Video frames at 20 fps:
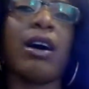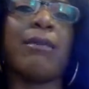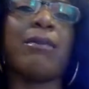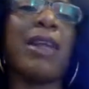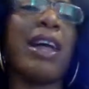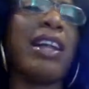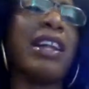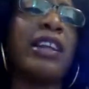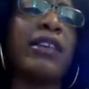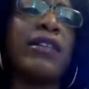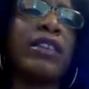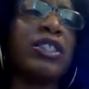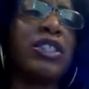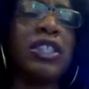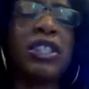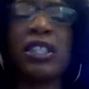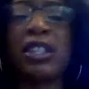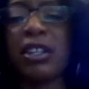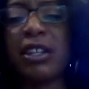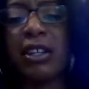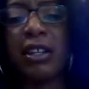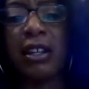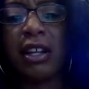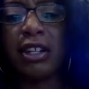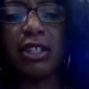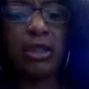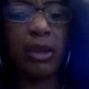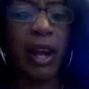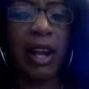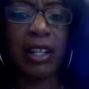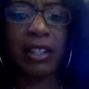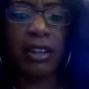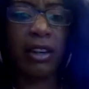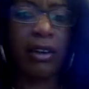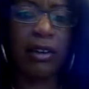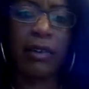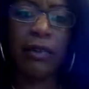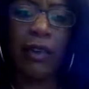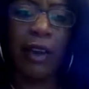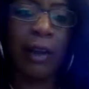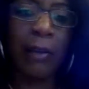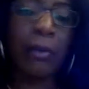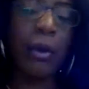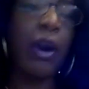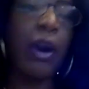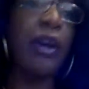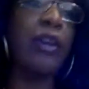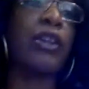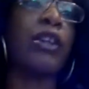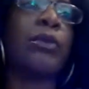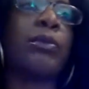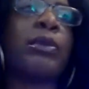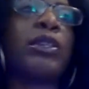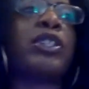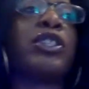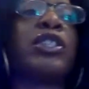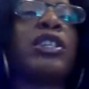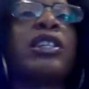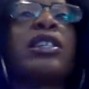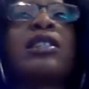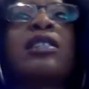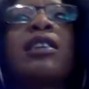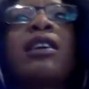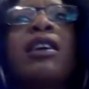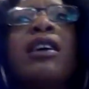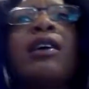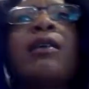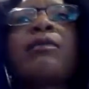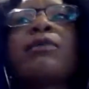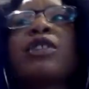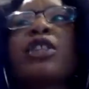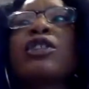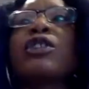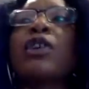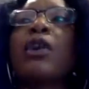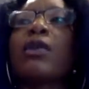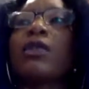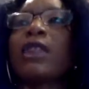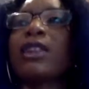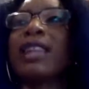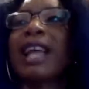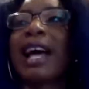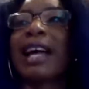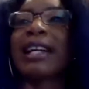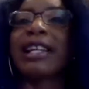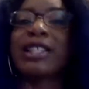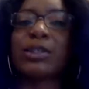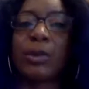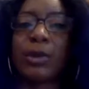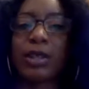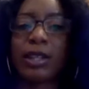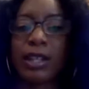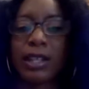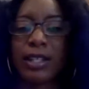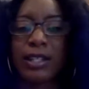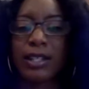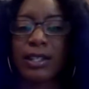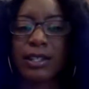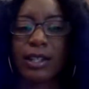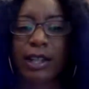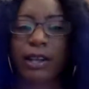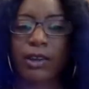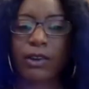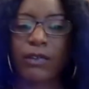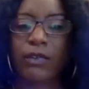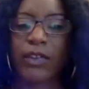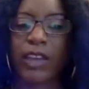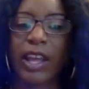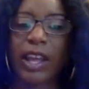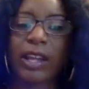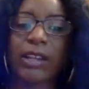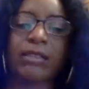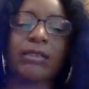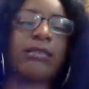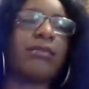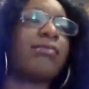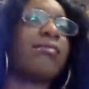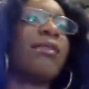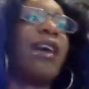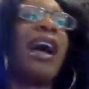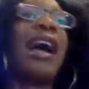Not even just to attract our divine partner, but just to know that that is within self, and I